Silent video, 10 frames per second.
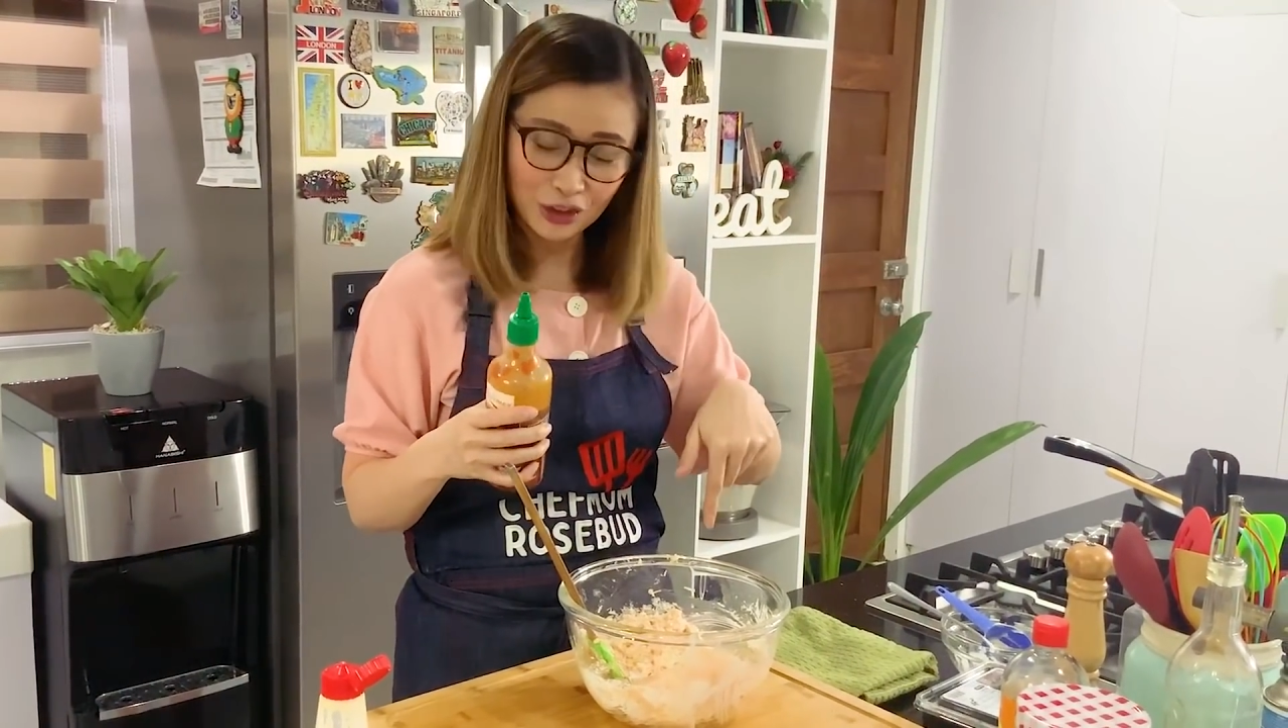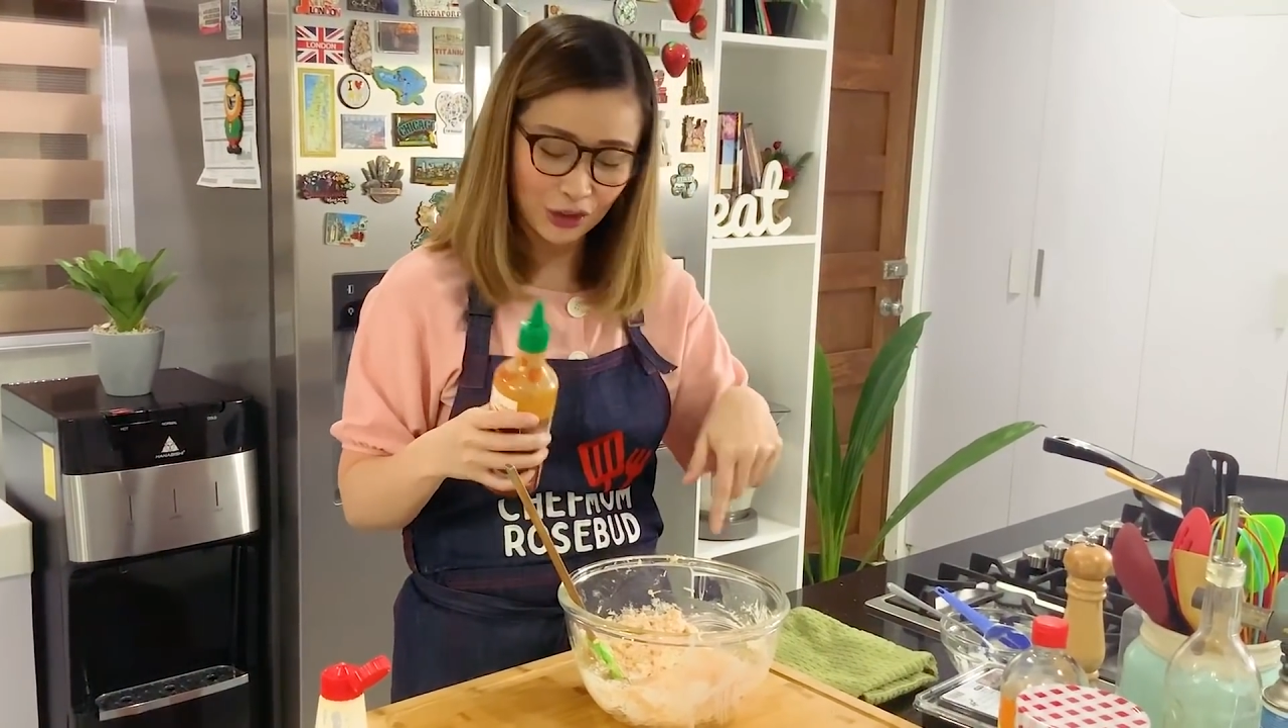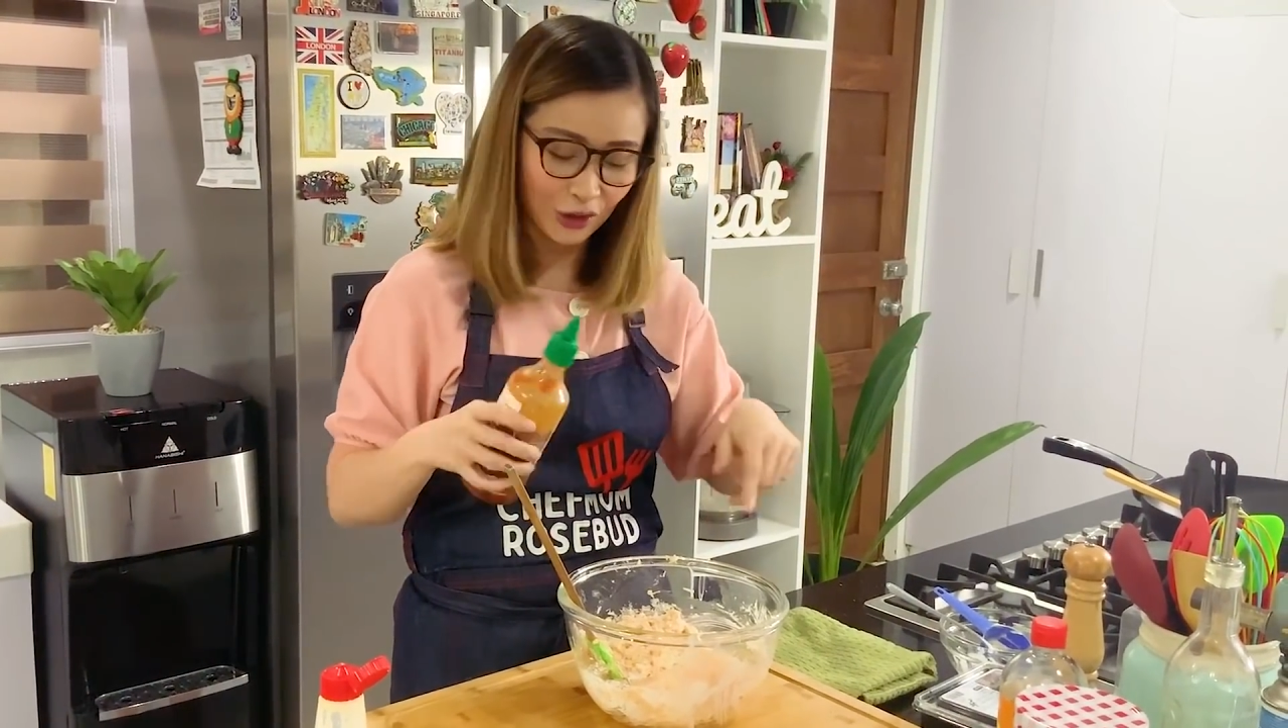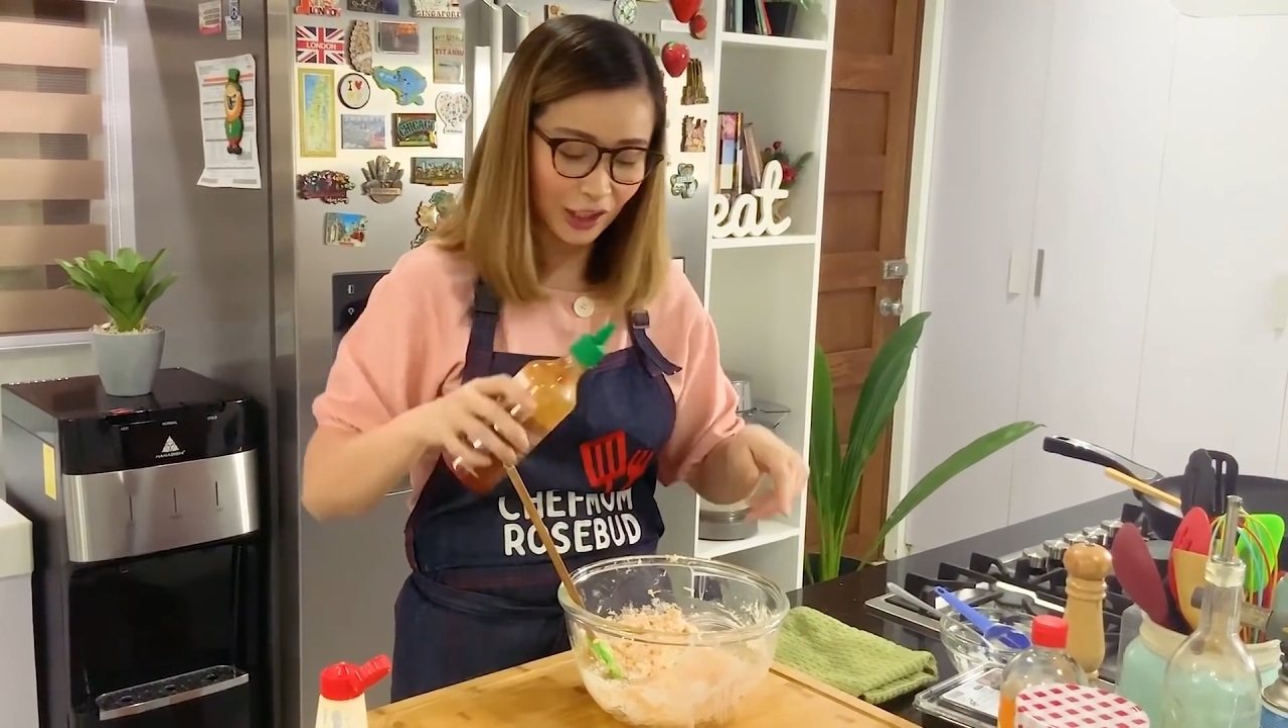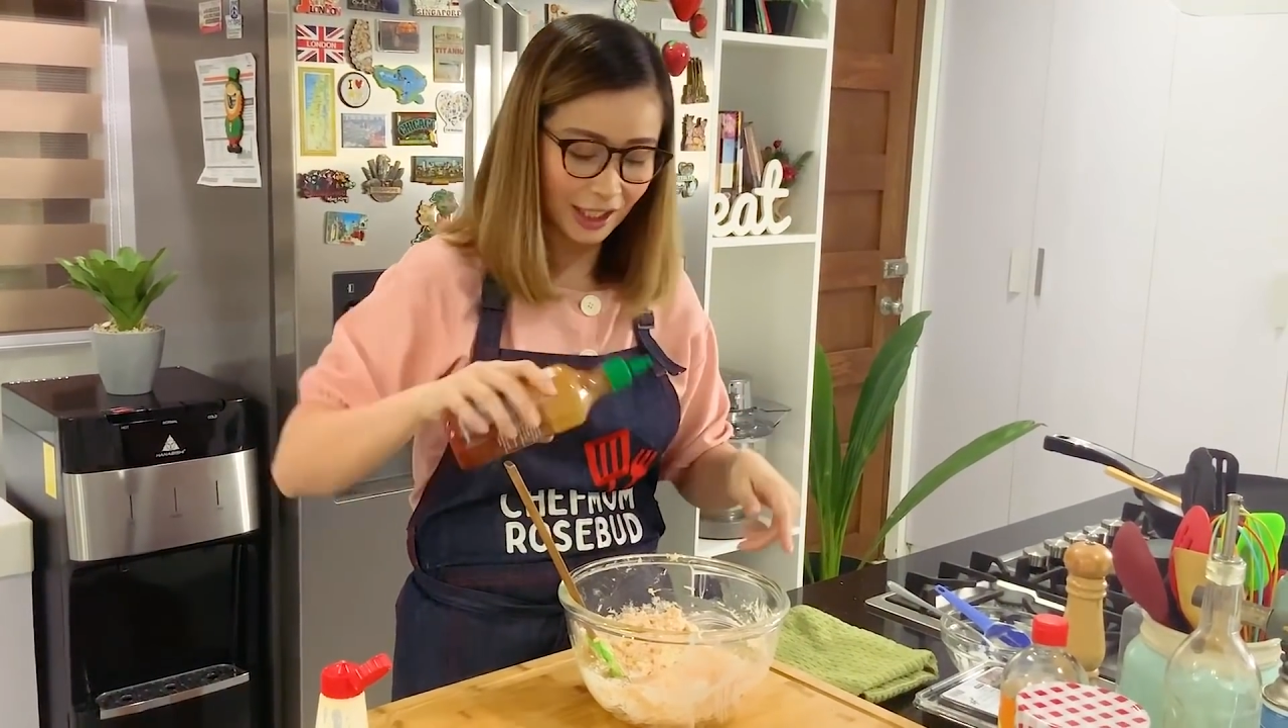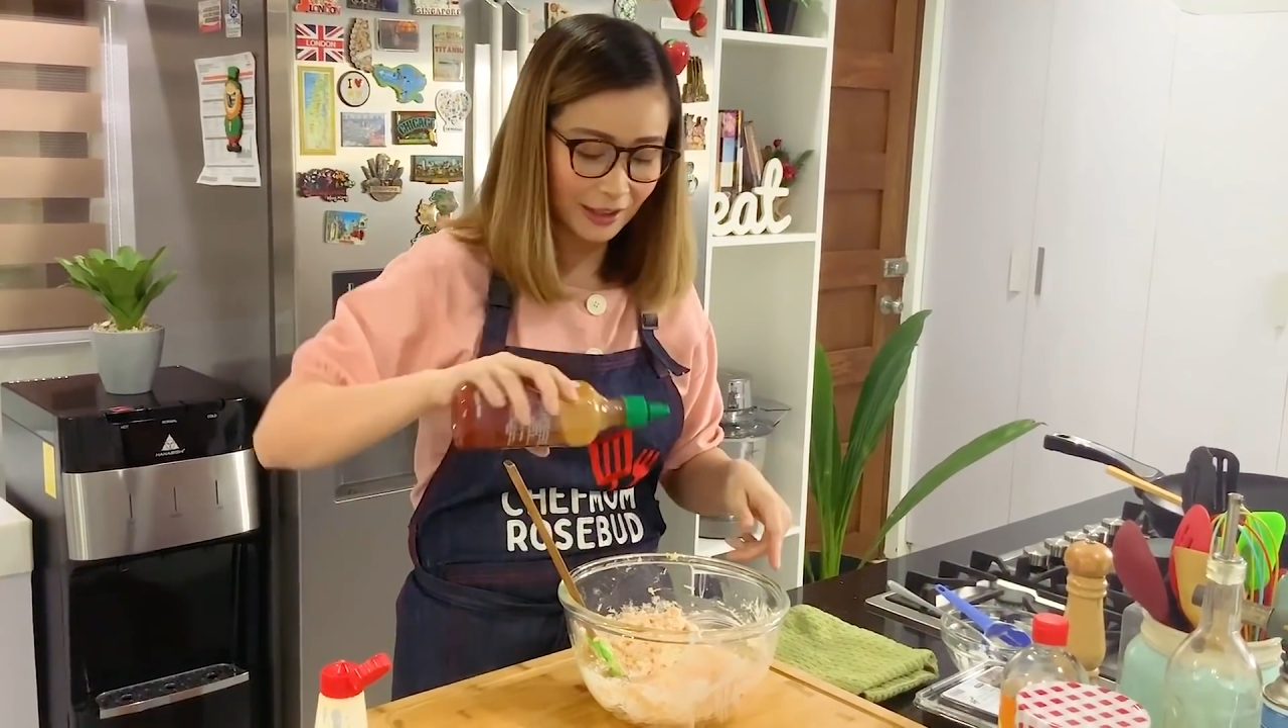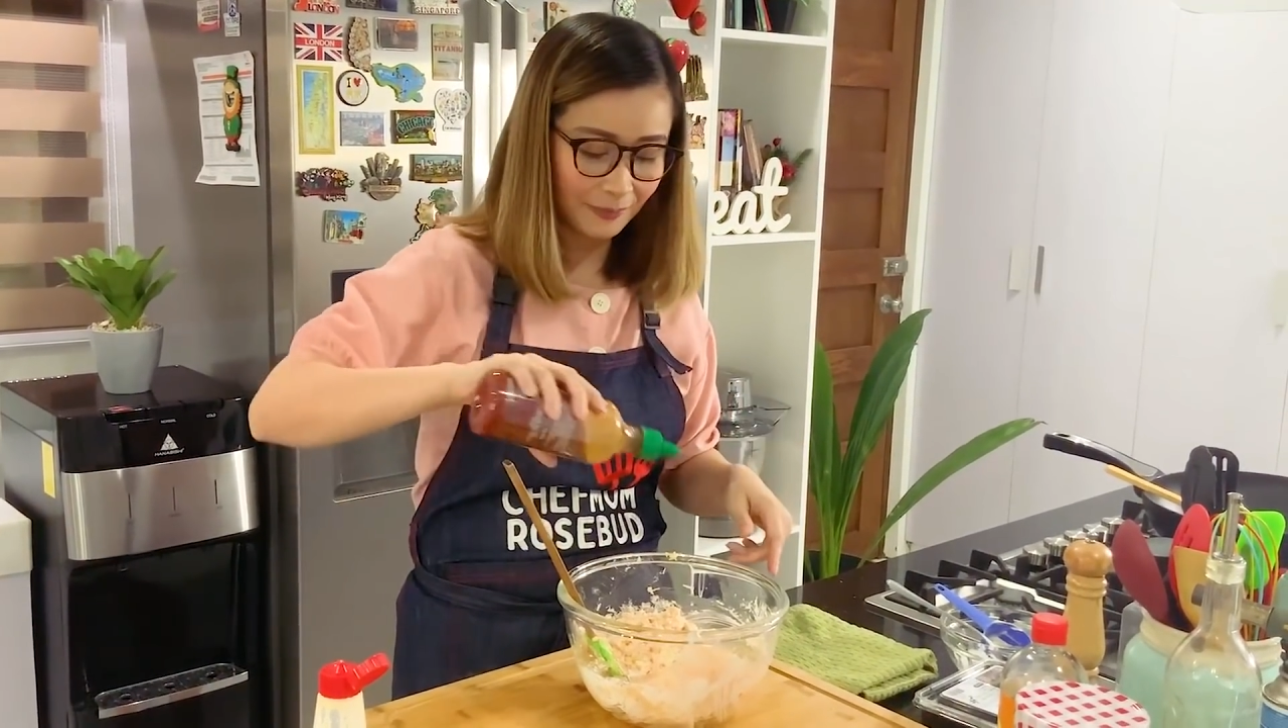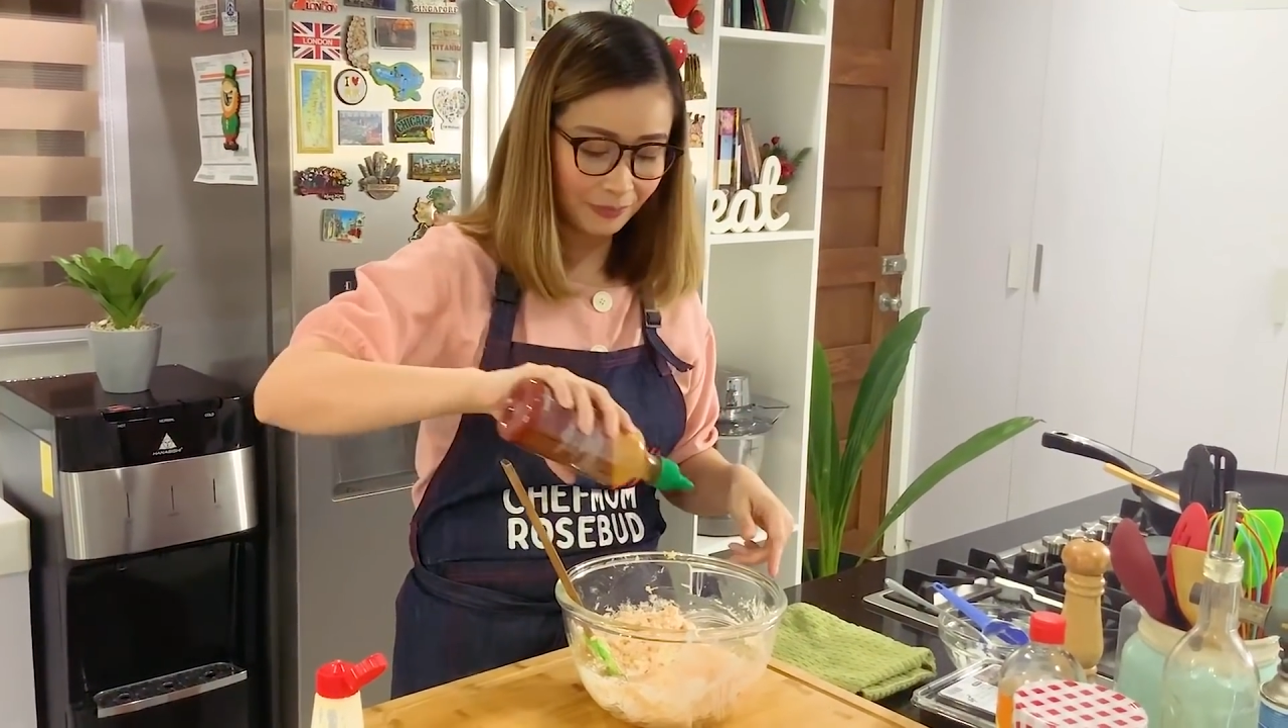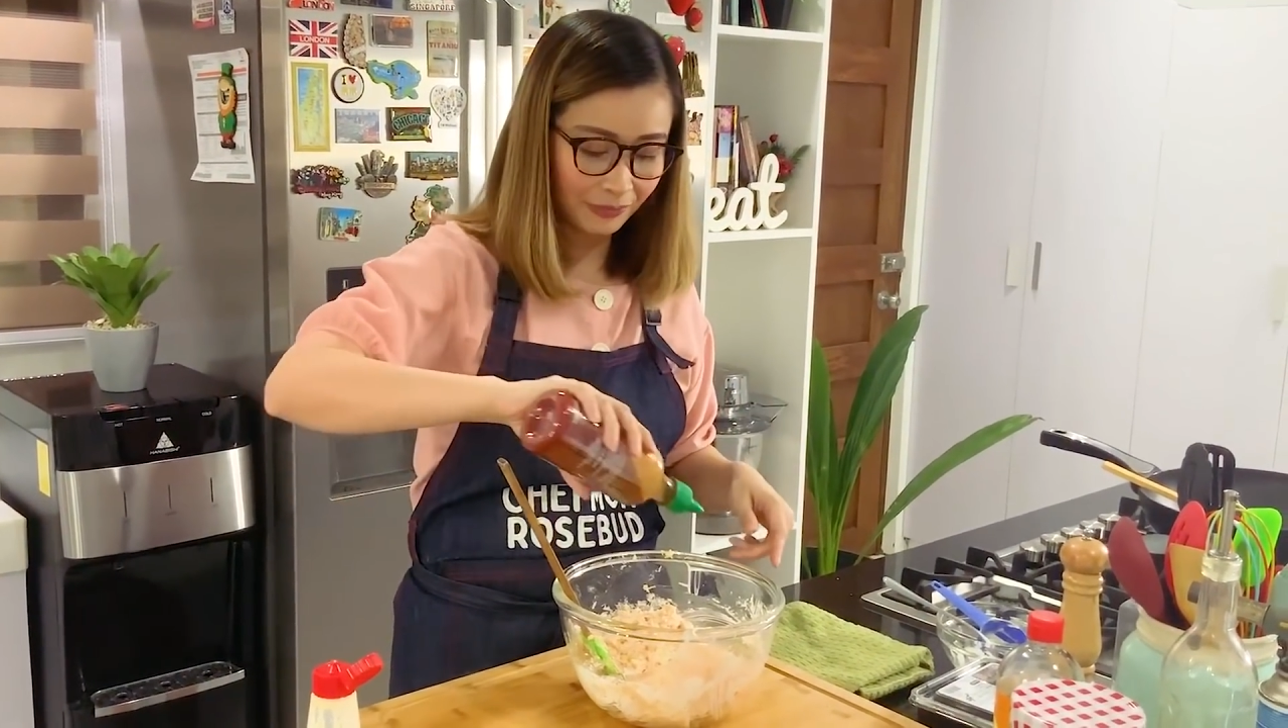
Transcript: to your